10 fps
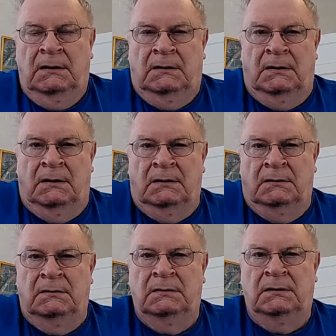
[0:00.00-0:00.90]

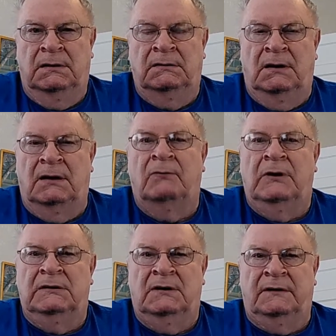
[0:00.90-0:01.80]
in a lot of
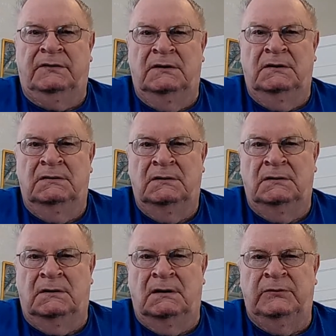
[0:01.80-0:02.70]
ways, like the
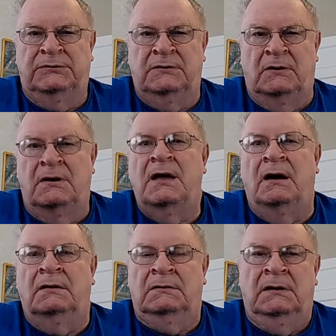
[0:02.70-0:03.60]
Amish are now.